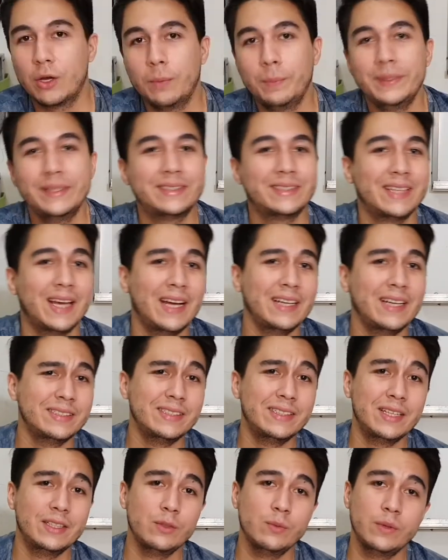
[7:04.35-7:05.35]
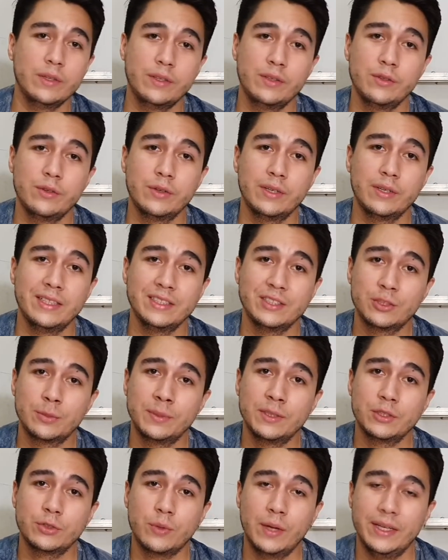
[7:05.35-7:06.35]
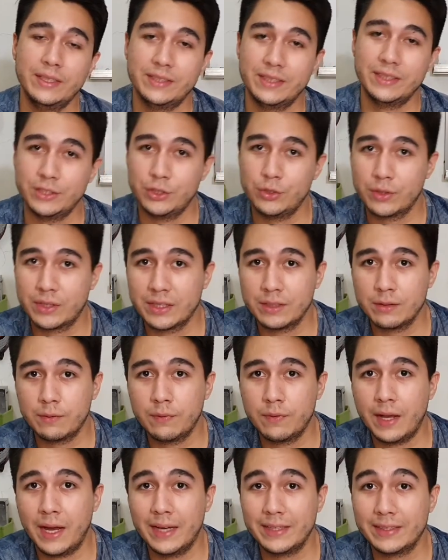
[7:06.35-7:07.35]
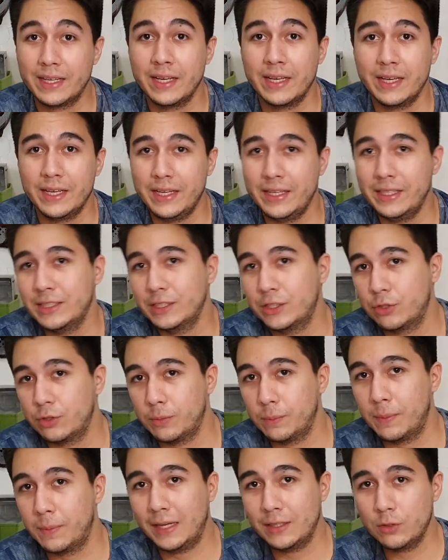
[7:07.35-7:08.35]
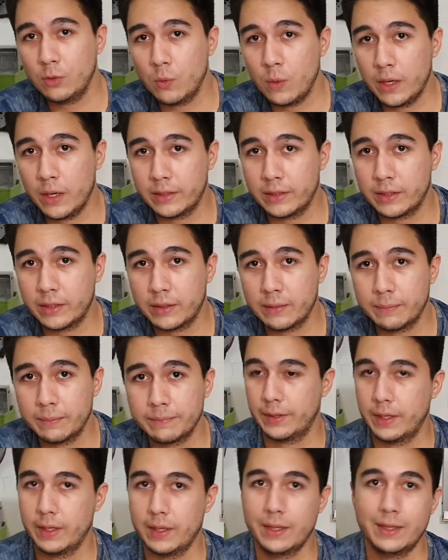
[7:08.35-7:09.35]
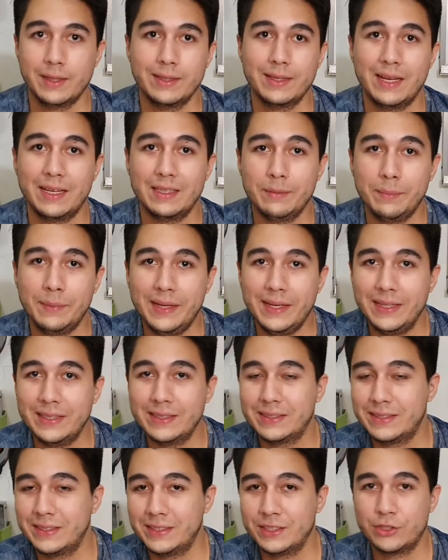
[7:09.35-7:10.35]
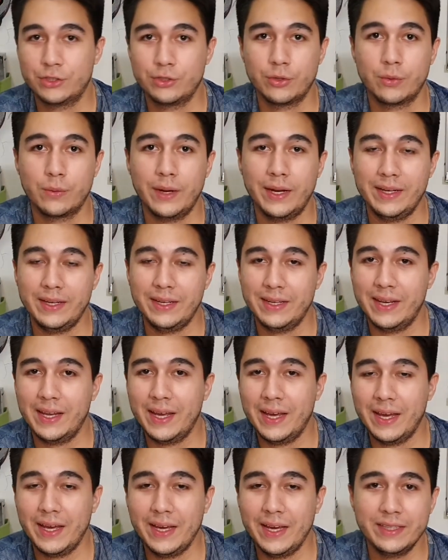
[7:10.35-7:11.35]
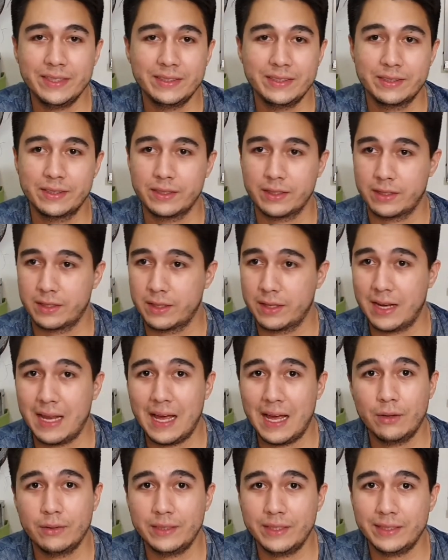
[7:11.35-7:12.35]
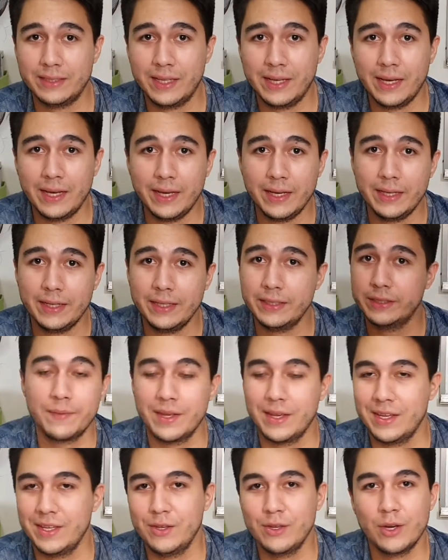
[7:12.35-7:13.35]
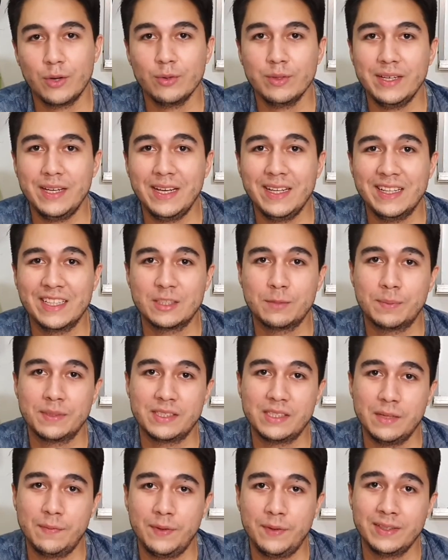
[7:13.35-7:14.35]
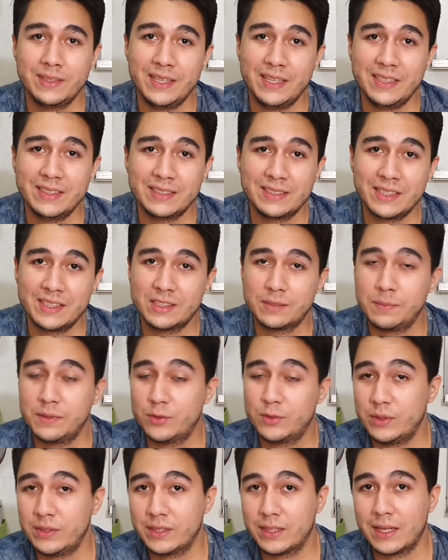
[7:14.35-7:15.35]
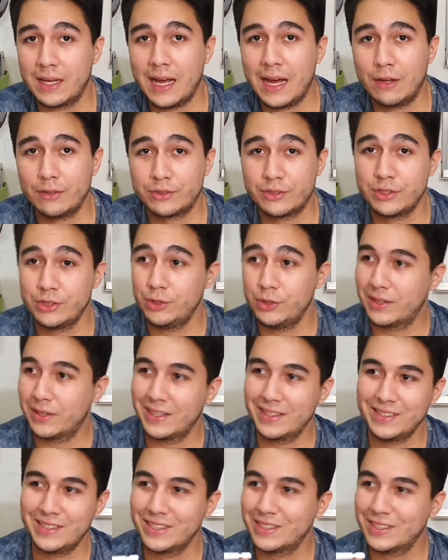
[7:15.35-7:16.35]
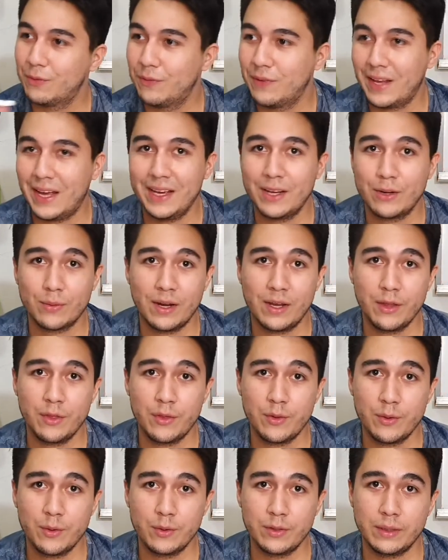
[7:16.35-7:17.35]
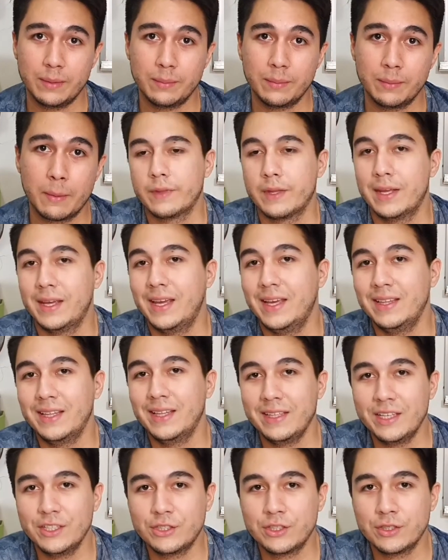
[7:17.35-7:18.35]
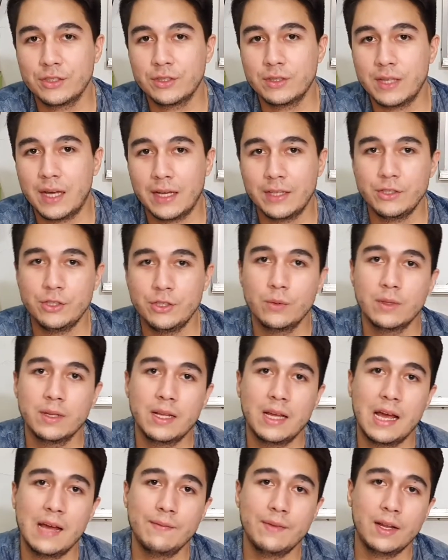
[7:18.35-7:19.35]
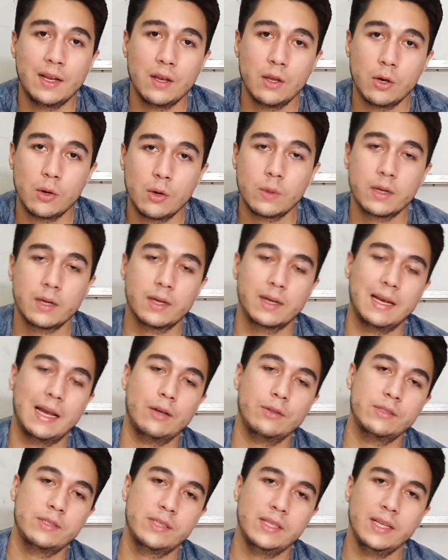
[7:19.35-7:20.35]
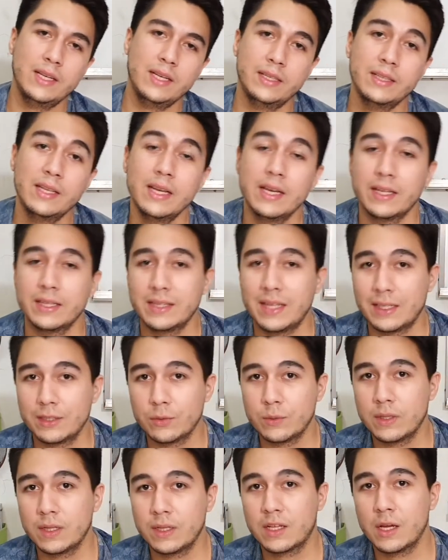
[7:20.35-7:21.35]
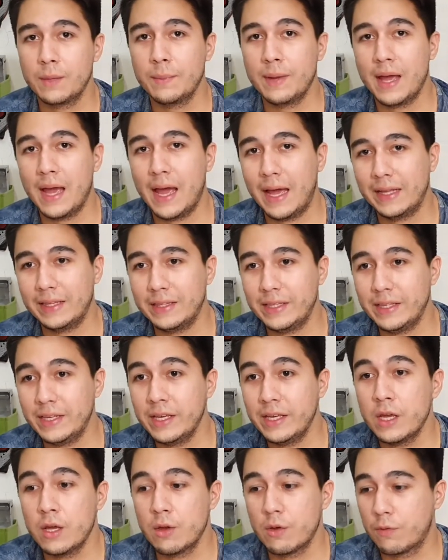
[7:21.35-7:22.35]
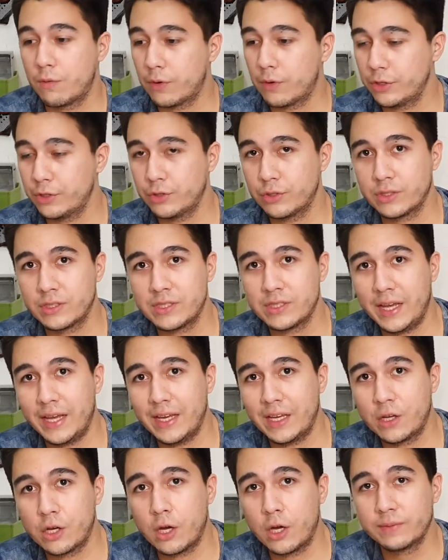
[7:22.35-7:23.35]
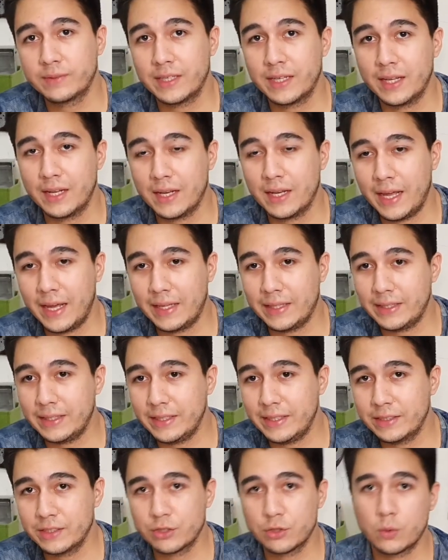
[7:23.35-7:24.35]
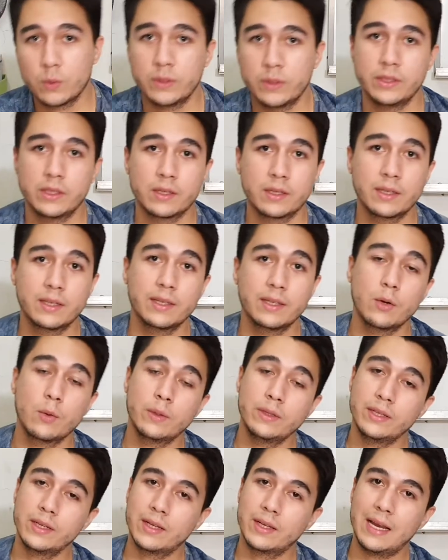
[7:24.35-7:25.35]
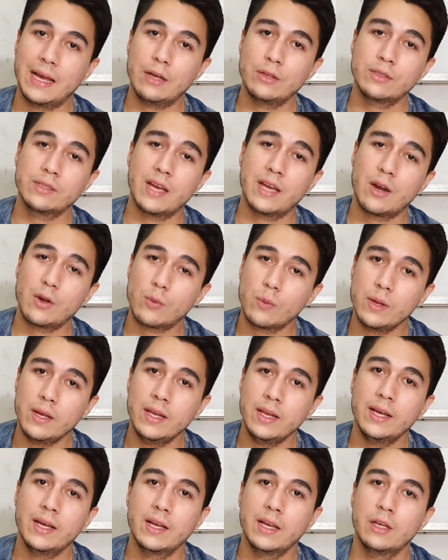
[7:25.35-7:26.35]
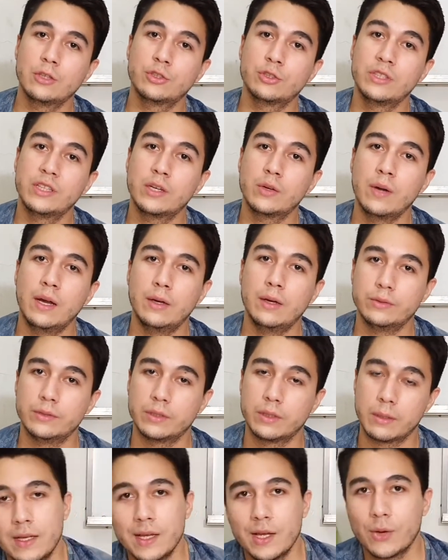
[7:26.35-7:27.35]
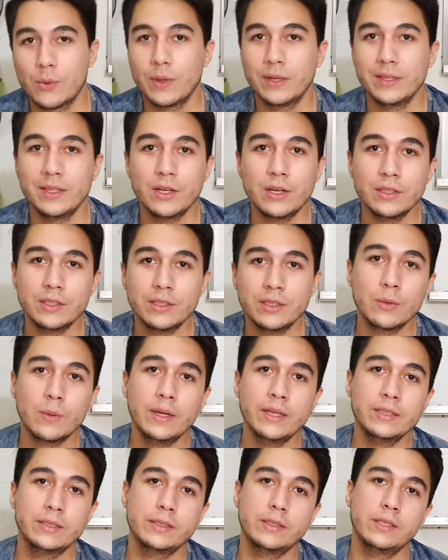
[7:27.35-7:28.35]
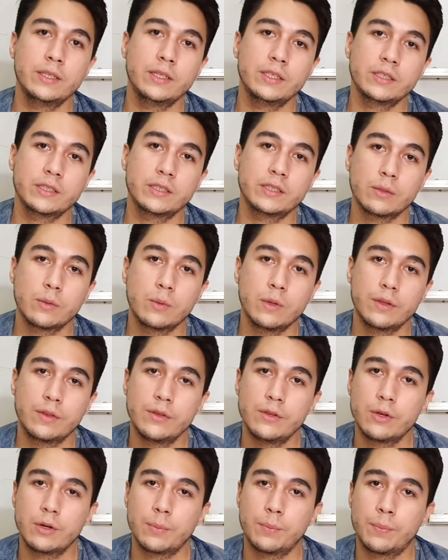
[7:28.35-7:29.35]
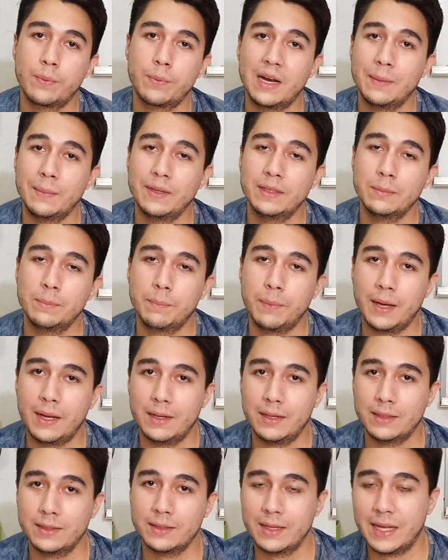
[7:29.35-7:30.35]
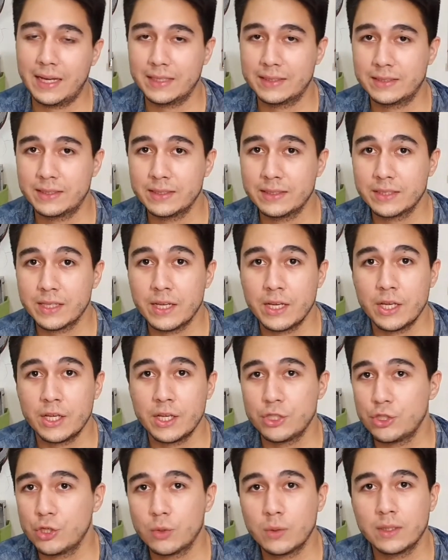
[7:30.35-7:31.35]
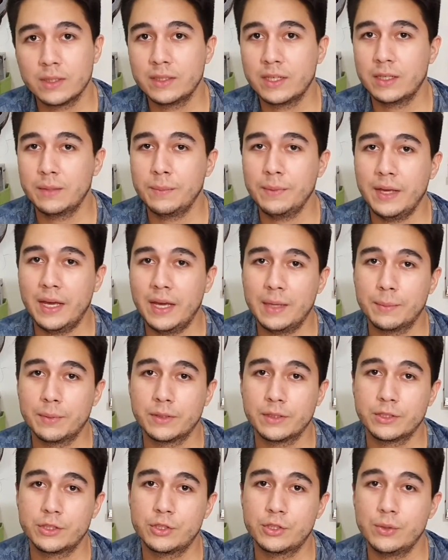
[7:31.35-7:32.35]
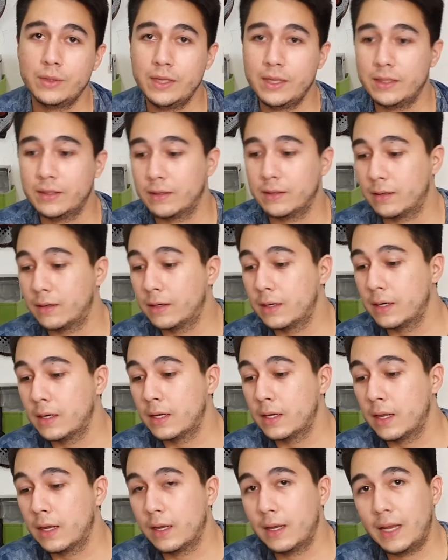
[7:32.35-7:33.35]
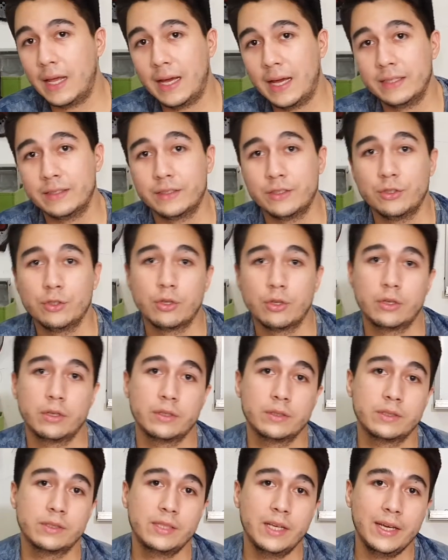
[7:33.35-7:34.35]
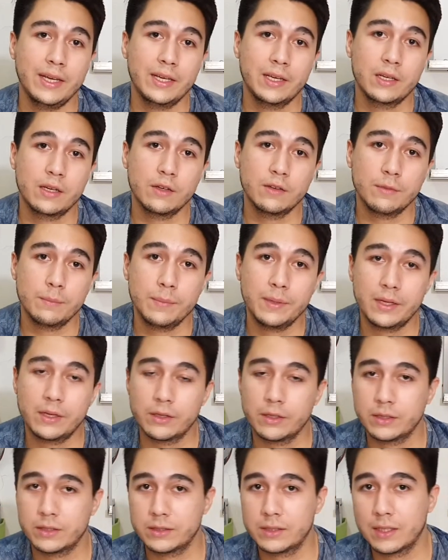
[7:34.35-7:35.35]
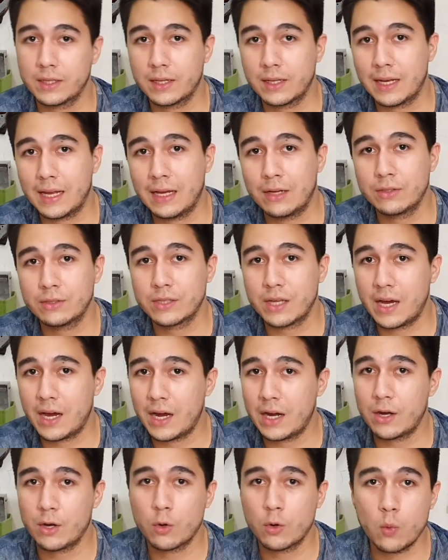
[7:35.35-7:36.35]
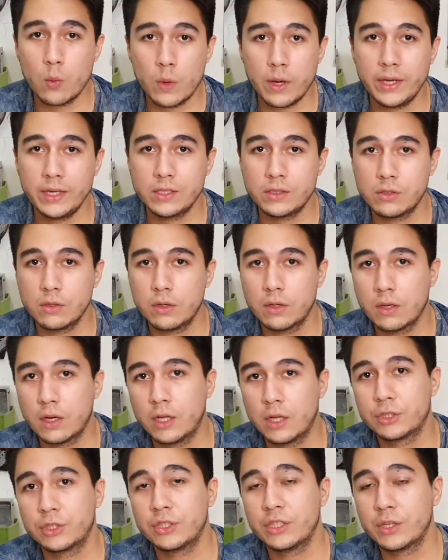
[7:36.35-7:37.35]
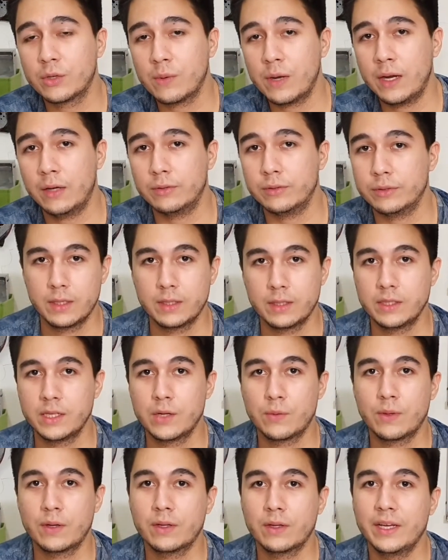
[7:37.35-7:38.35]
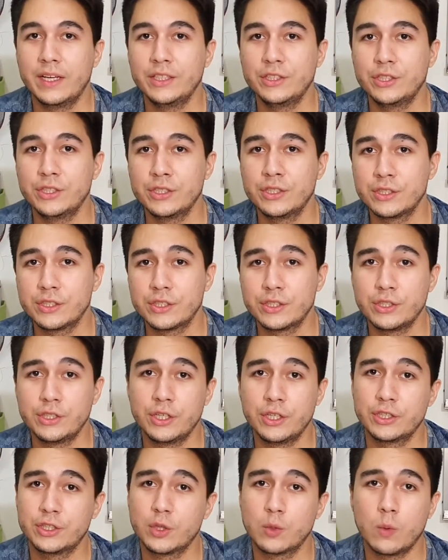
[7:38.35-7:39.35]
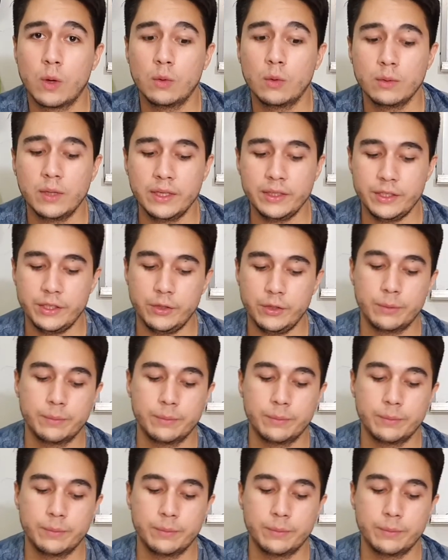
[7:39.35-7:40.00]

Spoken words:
Besides that, with your instrument rating you can fly into bad weather, that means into rainy days, cloudy days. You don't need a specific distance between clouds, you can just fly right through them. In addition to that, you will have a lower cloud ceiling that will come handy for your takeoffs and landings when the clouds are really close to the ground. When otherwise, just with your private pilot license, you will not be able to either land nor take off because the clouds are way too close to the ground. The regulations just won't let you.